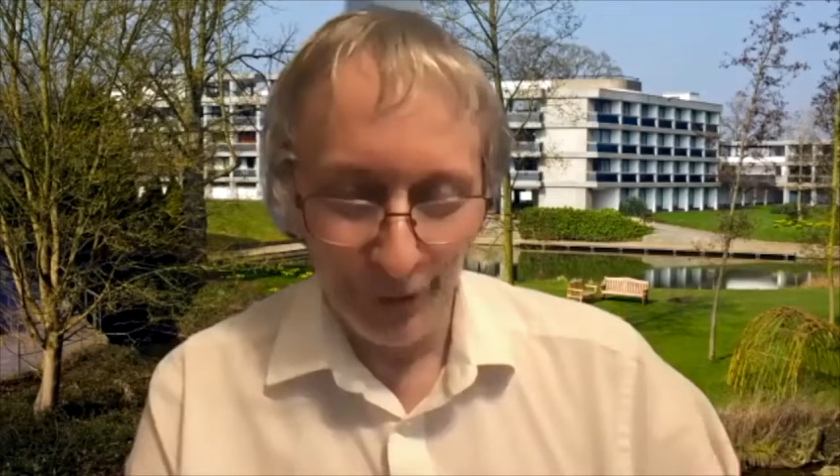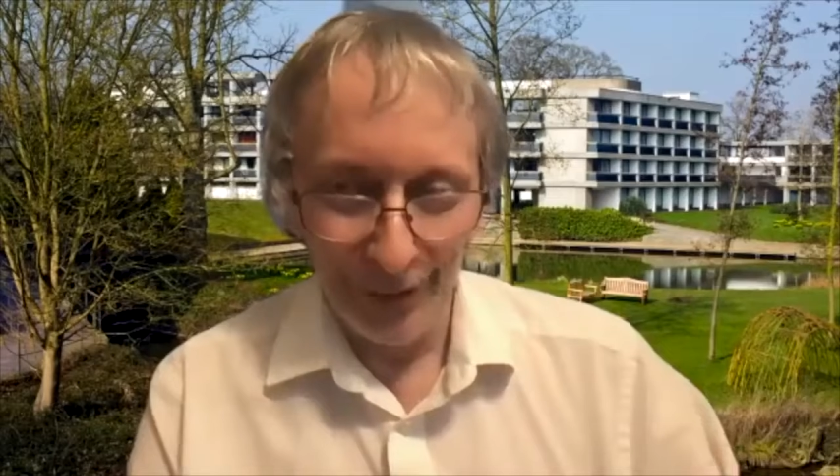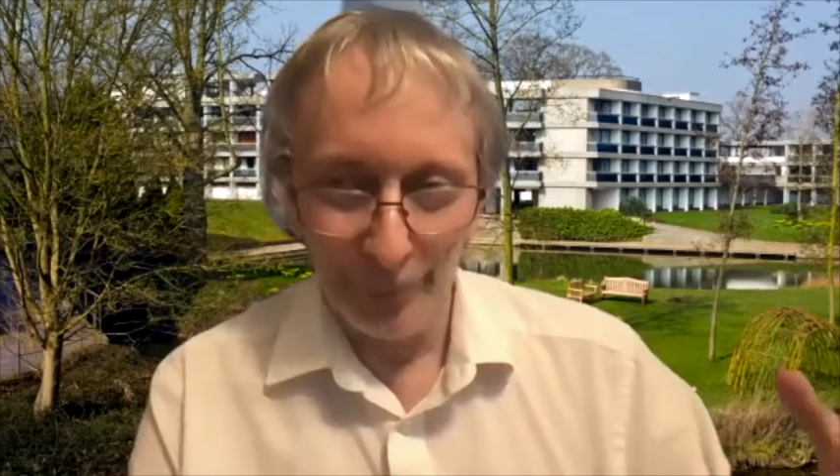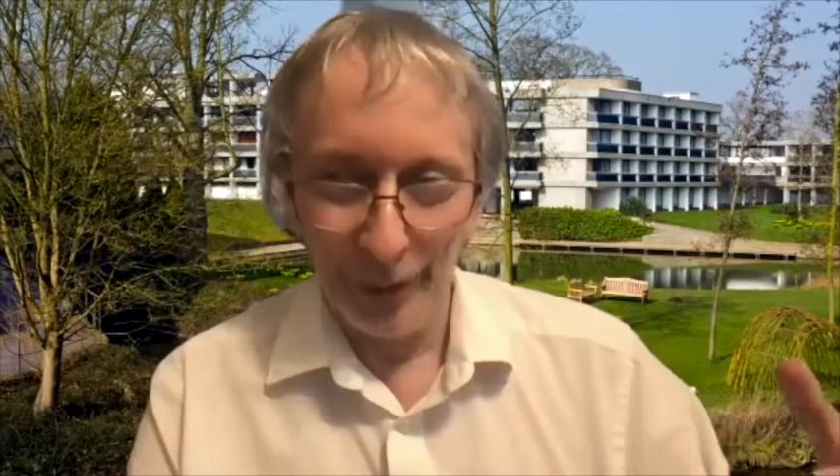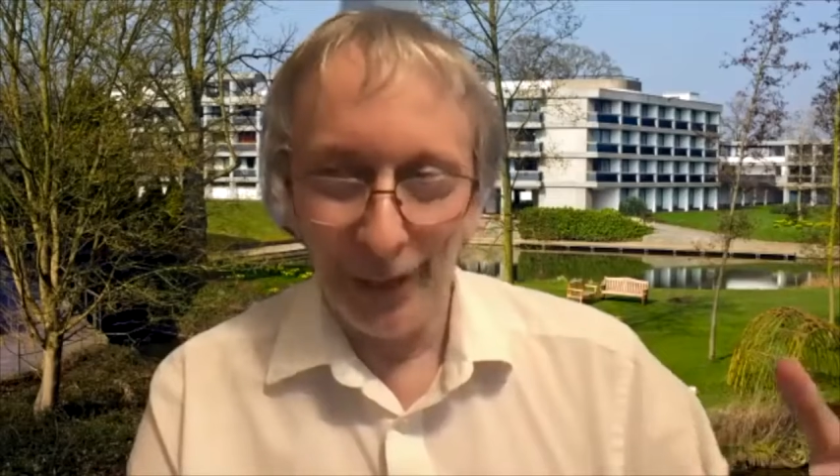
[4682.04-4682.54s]

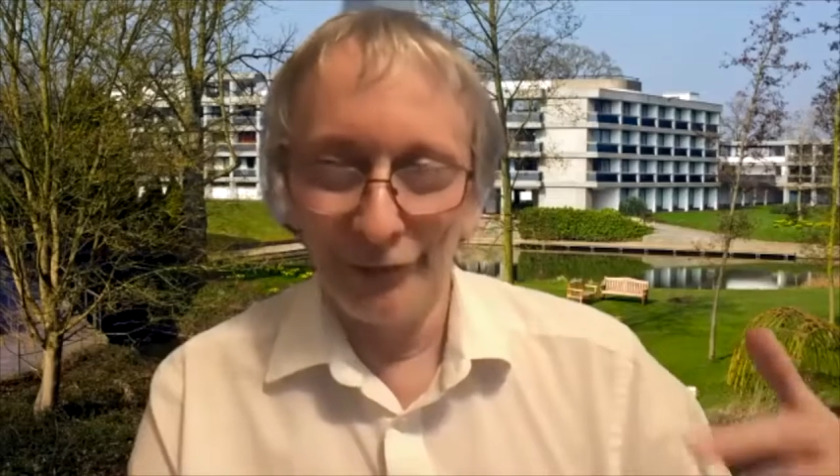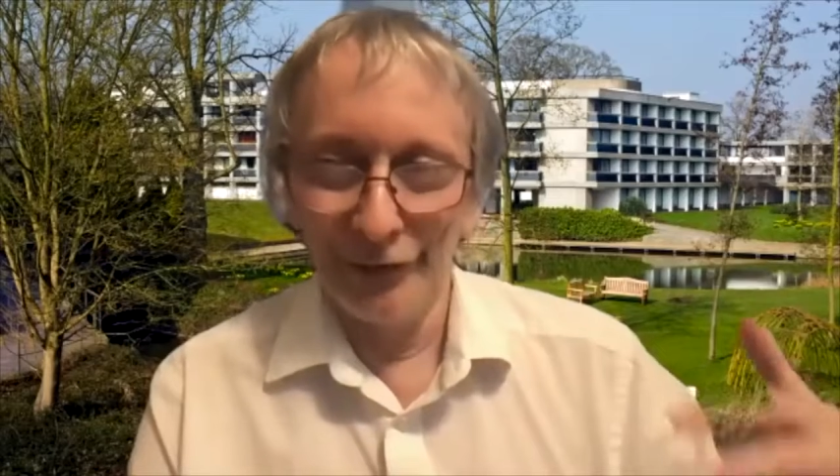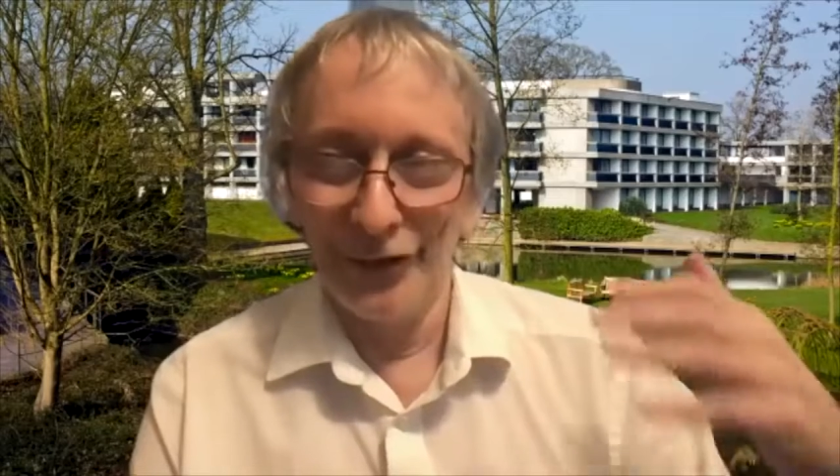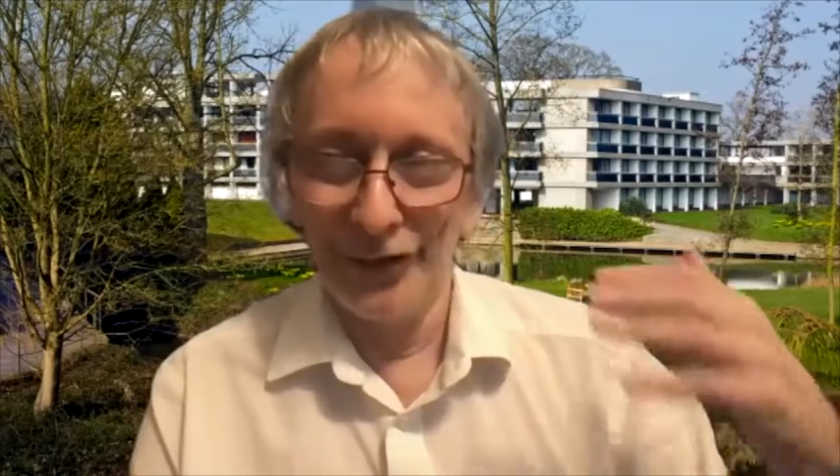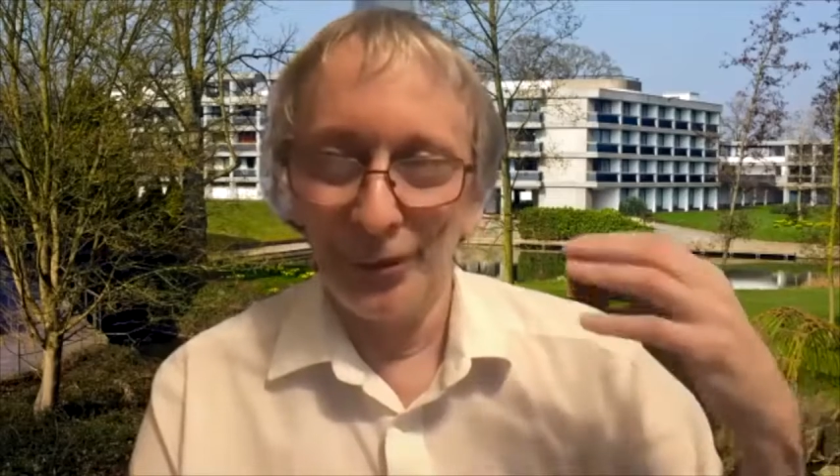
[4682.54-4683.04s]
deeper
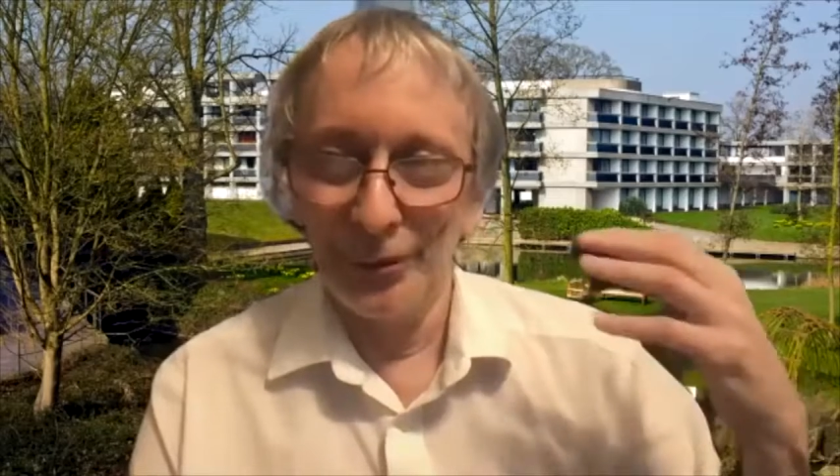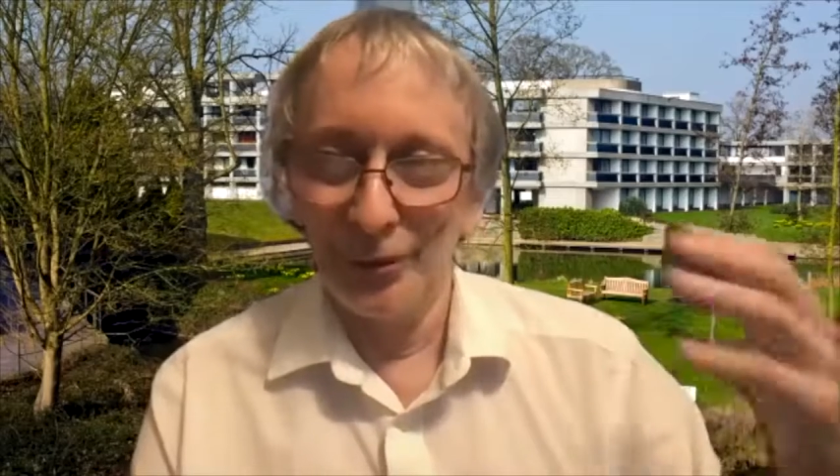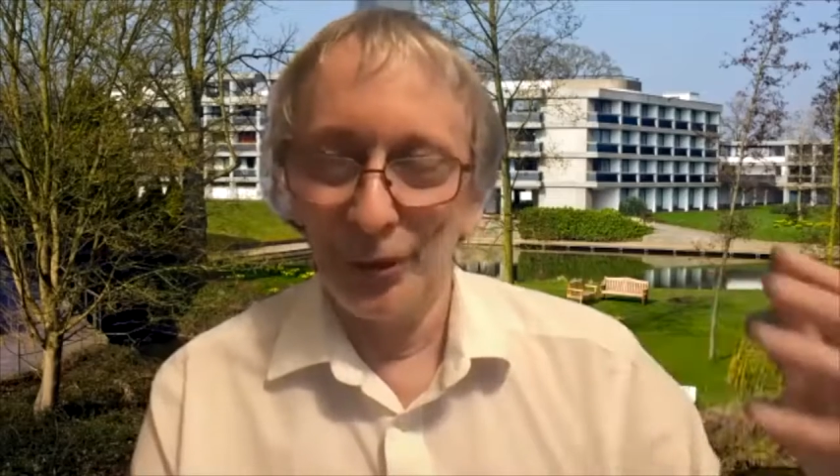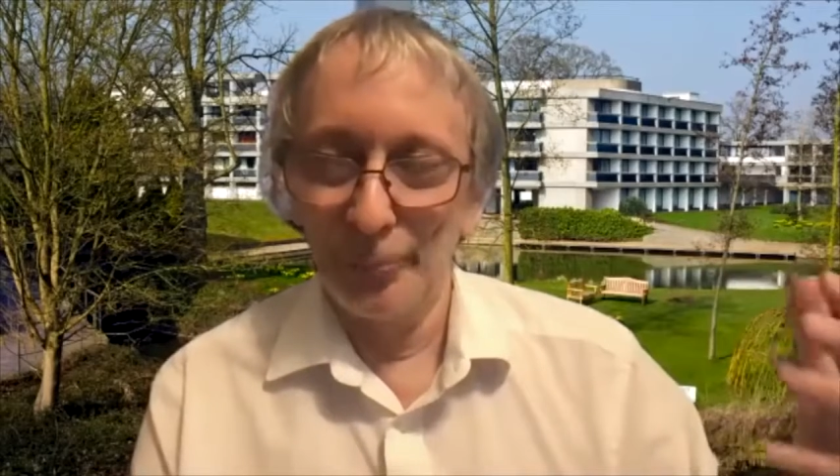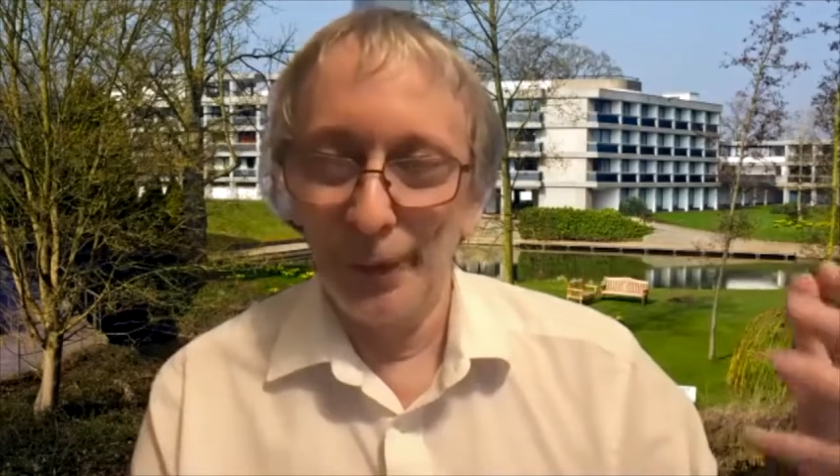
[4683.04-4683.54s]
levels,
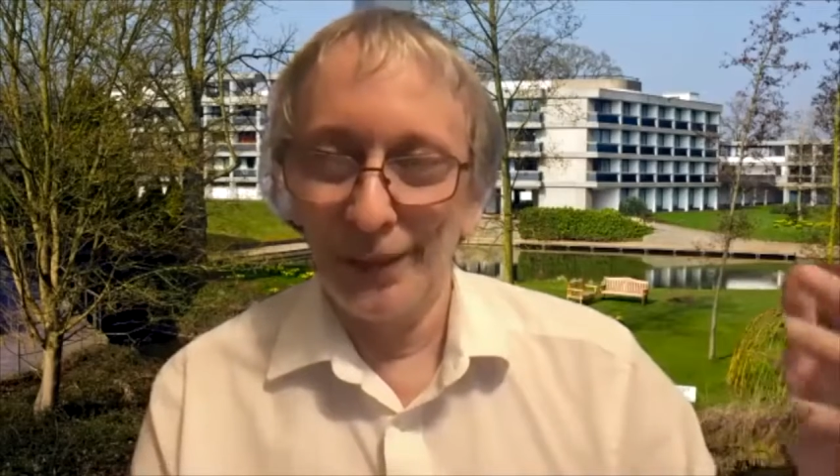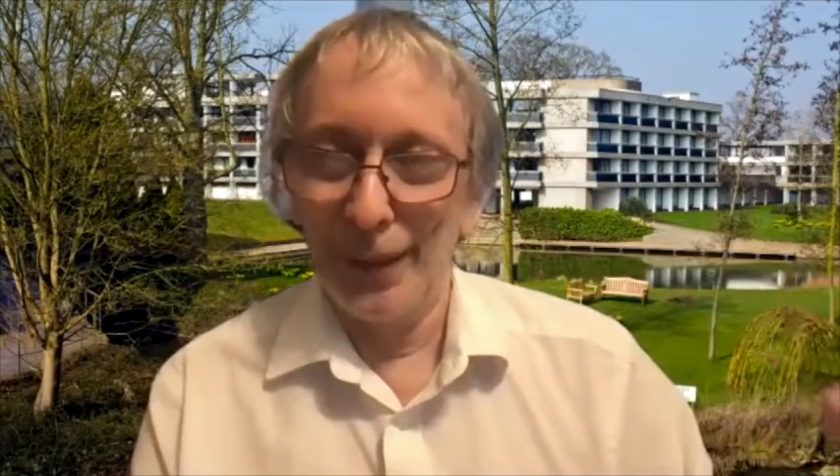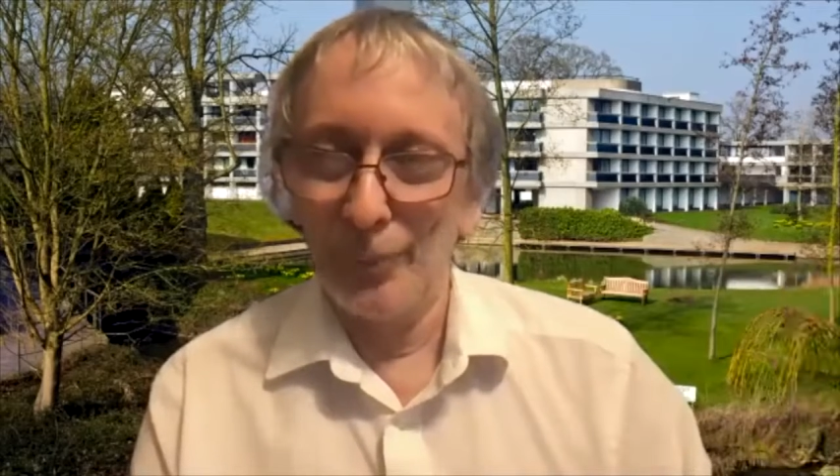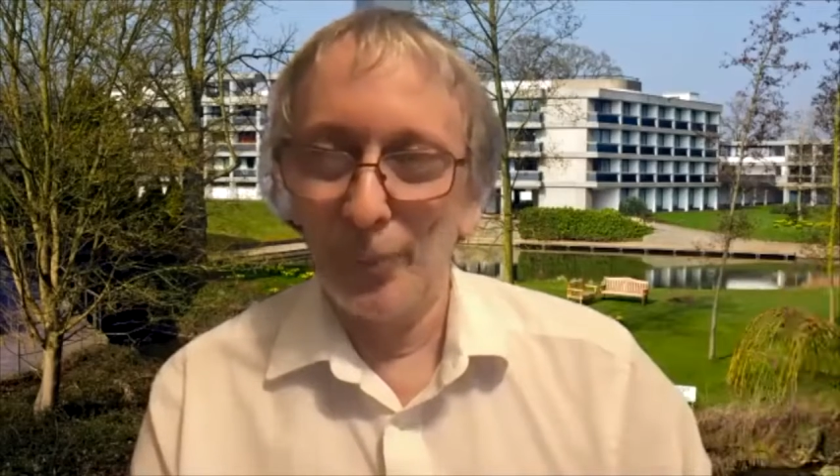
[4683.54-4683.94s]
you build up